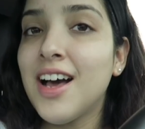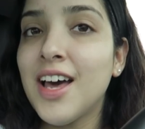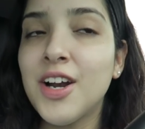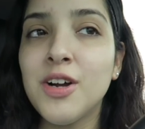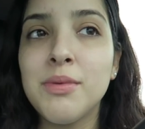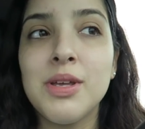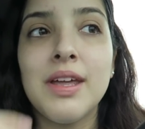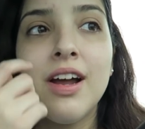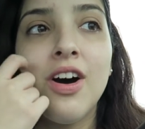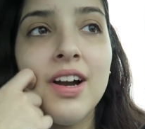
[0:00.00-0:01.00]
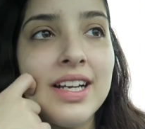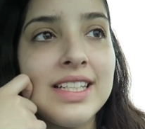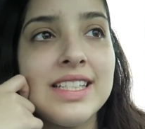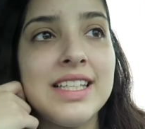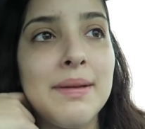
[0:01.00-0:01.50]
I don't know, but you can
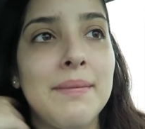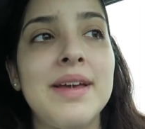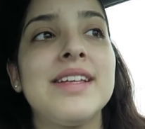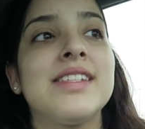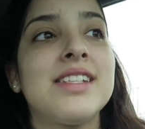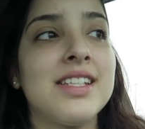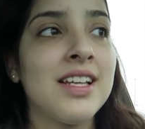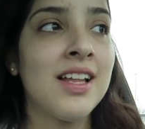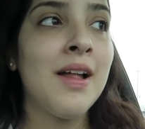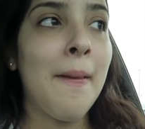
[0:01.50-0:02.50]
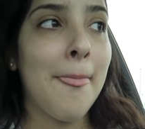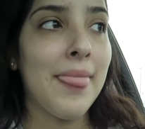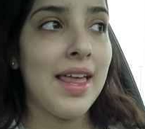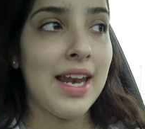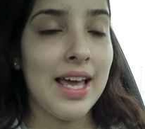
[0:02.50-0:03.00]
hardly see the mist.
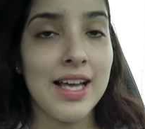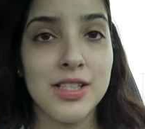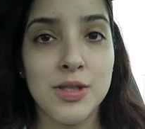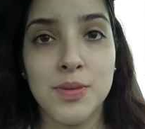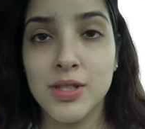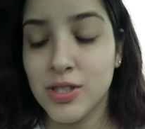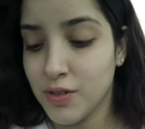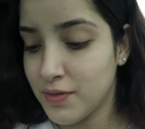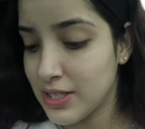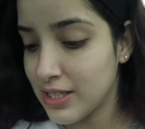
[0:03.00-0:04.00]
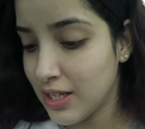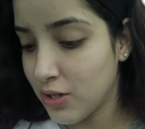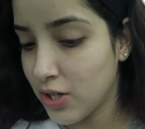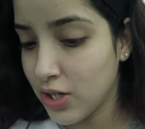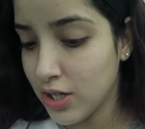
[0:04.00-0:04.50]
And I had to put Sophie's
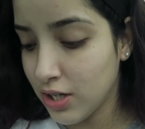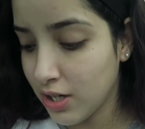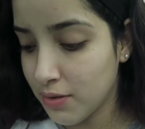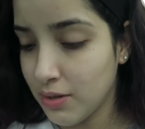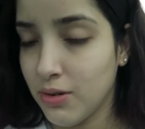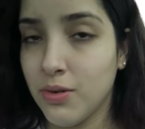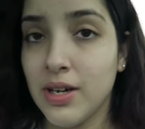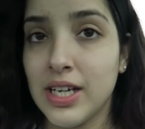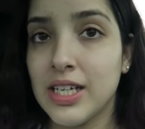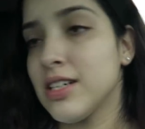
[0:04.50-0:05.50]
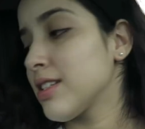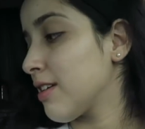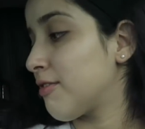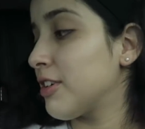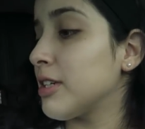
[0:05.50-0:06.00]
little hood on real quick because
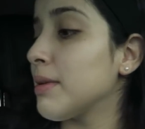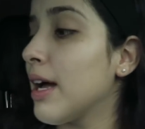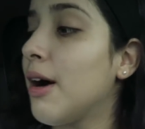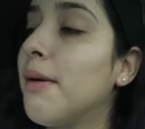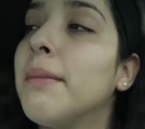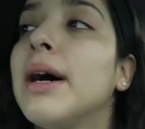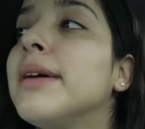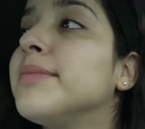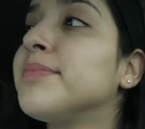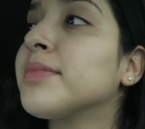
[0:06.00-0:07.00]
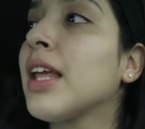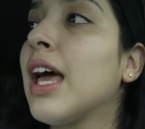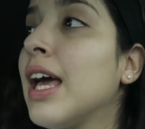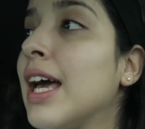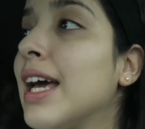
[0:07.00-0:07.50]
it freaked me out. But
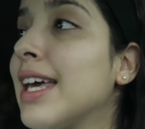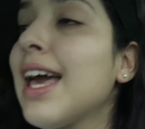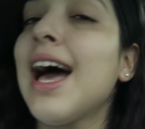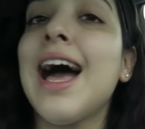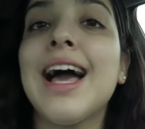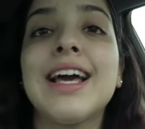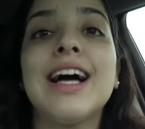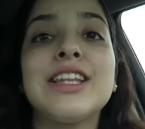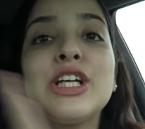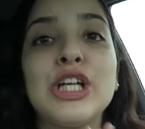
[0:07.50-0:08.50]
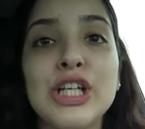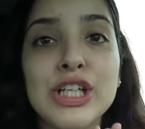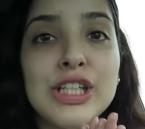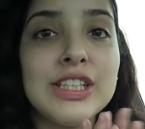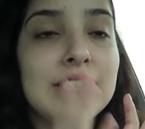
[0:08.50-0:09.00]
yeah, I got the
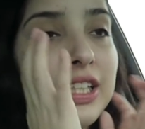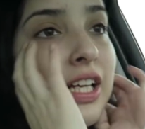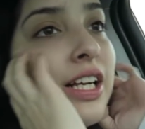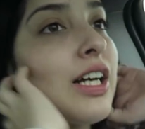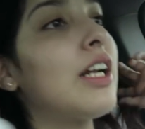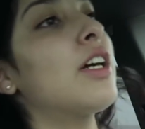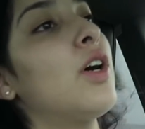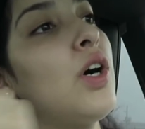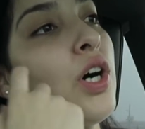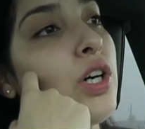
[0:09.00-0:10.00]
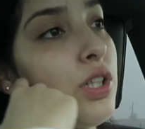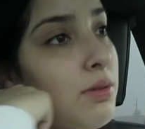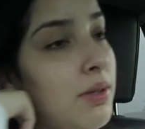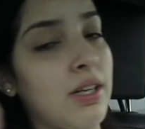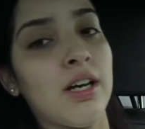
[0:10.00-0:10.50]
goods. Gonna go
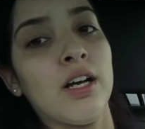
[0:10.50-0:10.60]
home.